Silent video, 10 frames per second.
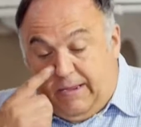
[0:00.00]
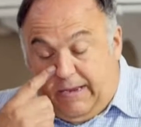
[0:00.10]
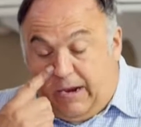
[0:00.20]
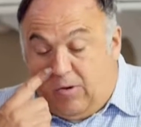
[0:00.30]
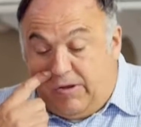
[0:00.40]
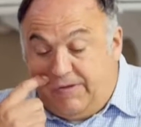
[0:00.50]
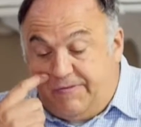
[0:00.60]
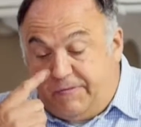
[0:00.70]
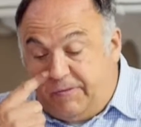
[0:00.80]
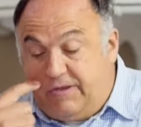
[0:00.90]

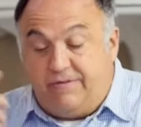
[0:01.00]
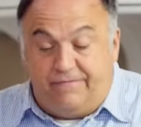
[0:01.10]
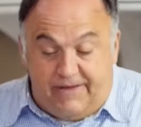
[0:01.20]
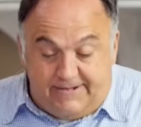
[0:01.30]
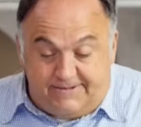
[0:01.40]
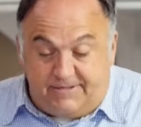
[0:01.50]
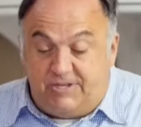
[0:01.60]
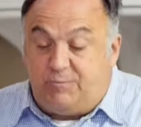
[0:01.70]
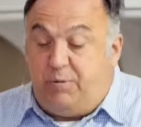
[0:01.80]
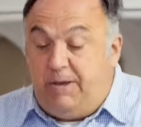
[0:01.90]
areas, in these events, and
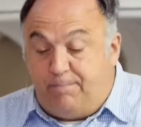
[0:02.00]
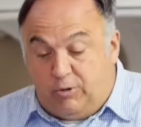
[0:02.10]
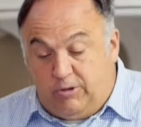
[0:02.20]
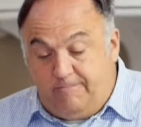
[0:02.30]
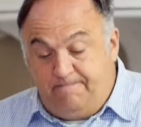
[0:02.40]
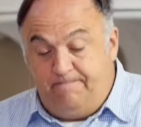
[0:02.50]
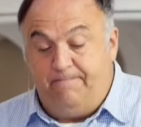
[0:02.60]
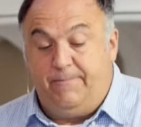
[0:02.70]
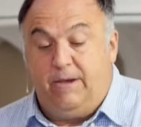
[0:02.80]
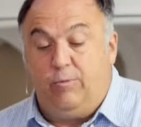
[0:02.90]
these people,
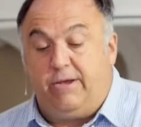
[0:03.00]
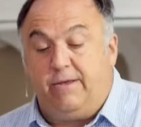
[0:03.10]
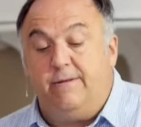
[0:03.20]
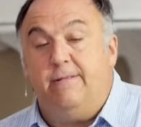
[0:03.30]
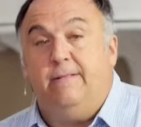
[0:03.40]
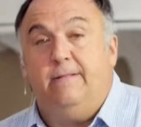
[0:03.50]
that we can